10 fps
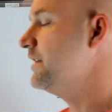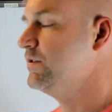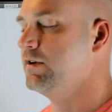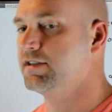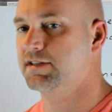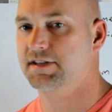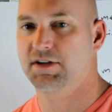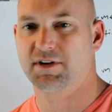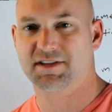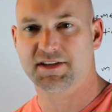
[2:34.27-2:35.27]
is you,
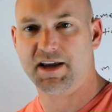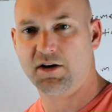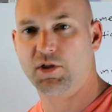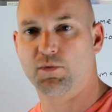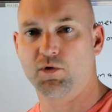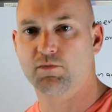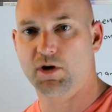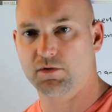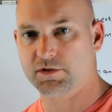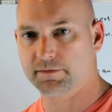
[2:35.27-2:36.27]
you excite all the room
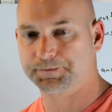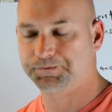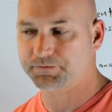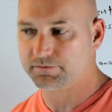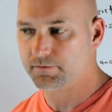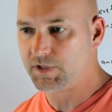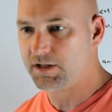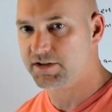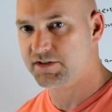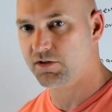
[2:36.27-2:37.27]
modes.
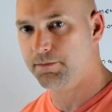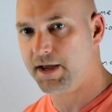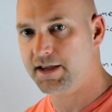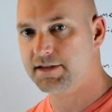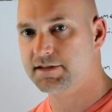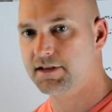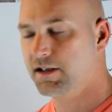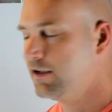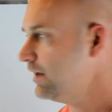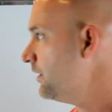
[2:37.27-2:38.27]
So the bass,
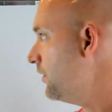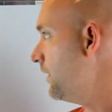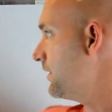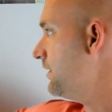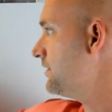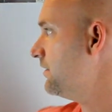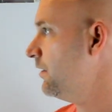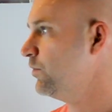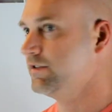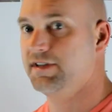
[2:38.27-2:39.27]
you know, like this
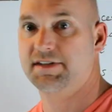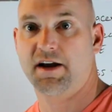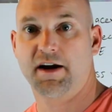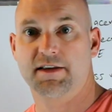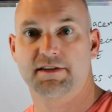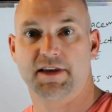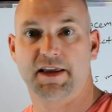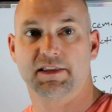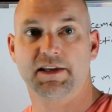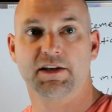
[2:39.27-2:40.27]
sub was designed,
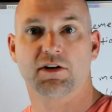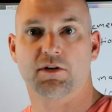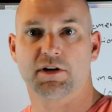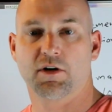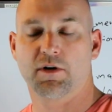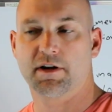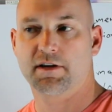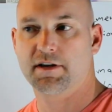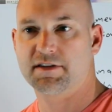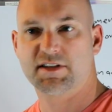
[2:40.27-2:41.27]
say, linear. You know, a,
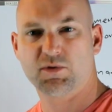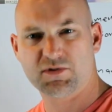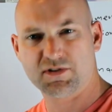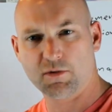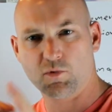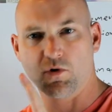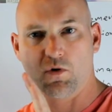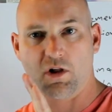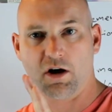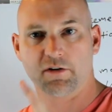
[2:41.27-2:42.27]
a sealed sub will
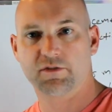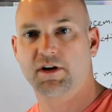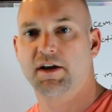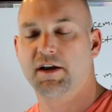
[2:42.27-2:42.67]
roll off.